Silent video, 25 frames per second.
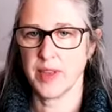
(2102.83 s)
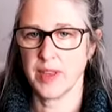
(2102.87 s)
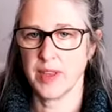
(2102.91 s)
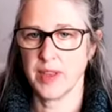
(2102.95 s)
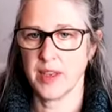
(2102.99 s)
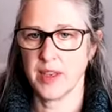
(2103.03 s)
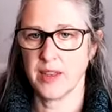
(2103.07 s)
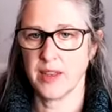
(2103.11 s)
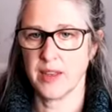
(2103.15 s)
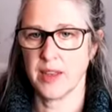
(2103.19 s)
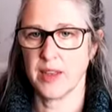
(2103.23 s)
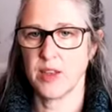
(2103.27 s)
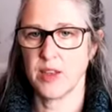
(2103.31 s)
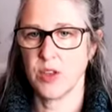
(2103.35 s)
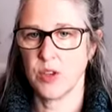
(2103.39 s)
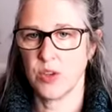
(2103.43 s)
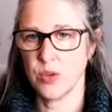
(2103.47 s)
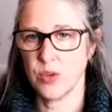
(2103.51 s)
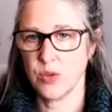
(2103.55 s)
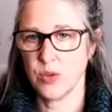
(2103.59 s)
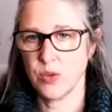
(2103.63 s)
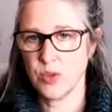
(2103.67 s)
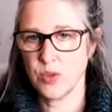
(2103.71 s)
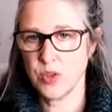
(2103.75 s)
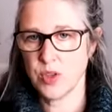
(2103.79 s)
And then
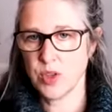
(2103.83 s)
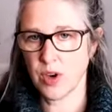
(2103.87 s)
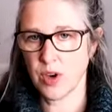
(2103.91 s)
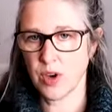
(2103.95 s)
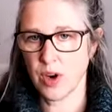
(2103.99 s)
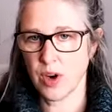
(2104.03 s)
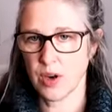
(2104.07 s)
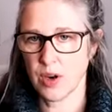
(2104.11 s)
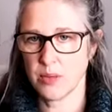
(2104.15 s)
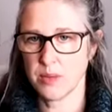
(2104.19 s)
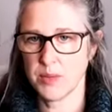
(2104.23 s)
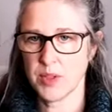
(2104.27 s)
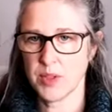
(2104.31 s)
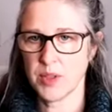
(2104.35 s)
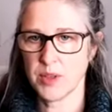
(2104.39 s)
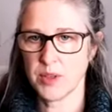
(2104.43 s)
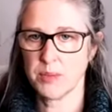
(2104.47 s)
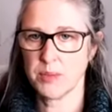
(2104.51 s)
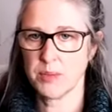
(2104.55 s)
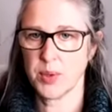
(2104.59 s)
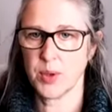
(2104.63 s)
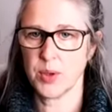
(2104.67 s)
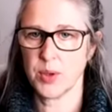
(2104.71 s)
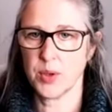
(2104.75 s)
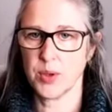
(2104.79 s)
use your arms to
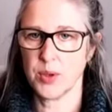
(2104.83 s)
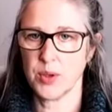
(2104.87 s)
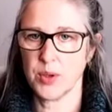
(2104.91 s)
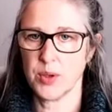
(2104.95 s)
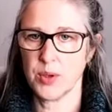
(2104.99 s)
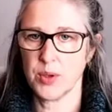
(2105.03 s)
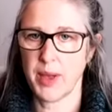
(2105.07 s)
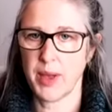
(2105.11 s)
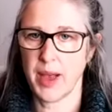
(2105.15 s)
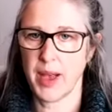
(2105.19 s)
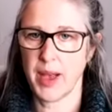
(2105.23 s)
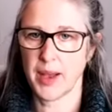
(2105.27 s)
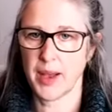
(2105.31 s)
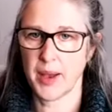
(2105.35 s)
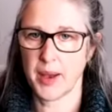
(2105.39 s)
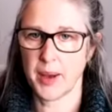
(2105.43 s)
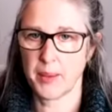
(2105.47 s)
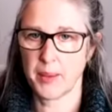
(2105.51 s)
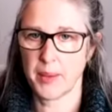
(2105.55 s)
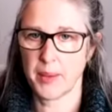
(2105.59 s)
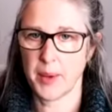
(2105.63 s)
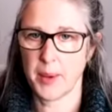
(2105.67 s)
pull back up.